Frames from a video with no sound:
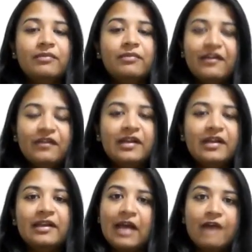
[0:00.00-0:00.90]

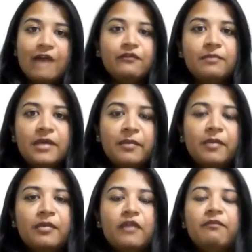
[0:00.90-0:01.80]
definitely have to be a
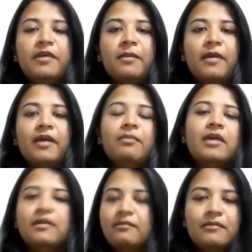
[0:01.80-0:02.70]
member of PMI, but
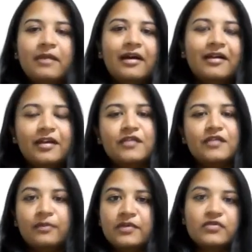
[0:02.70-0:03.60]
it is always